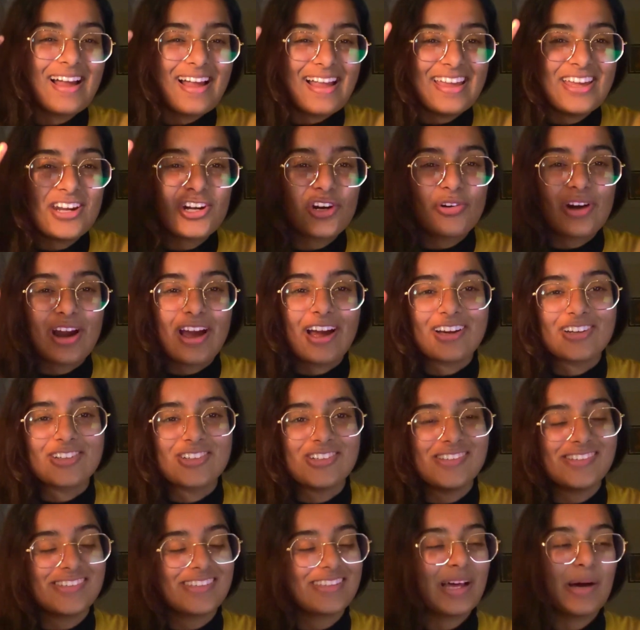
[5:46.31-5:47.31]

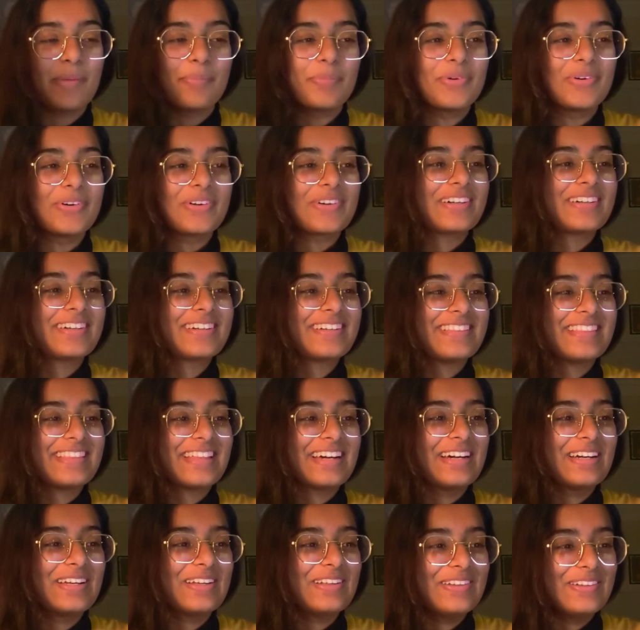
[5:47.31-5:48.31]
interactions in that book
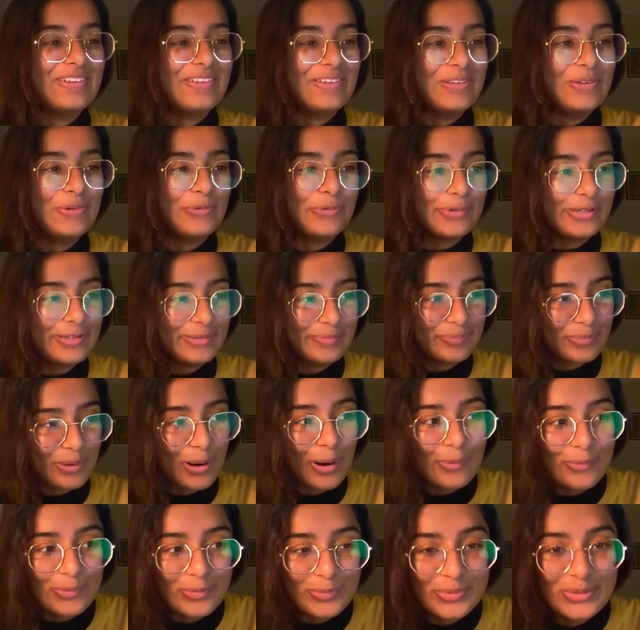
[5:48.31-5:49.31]
that you would
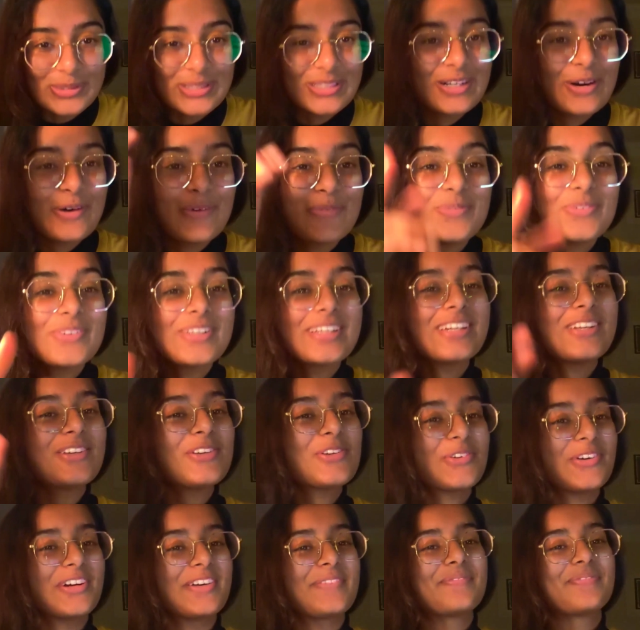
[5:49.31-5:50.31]
probably, hopefully
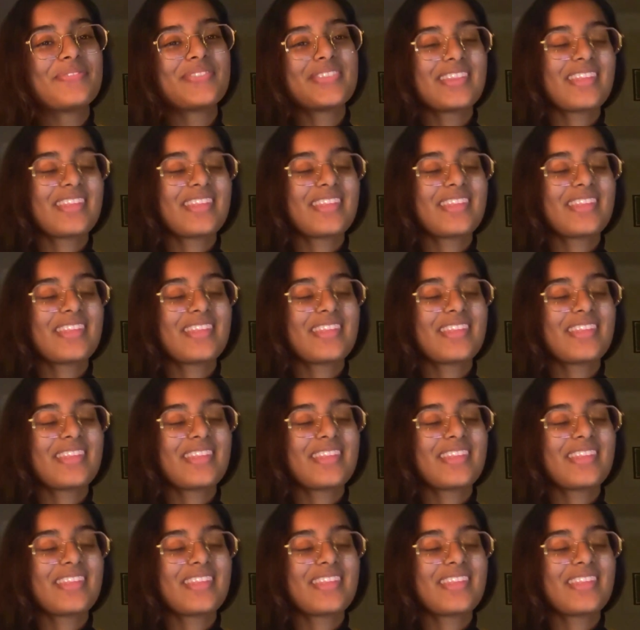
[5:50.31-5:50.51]
enjoy.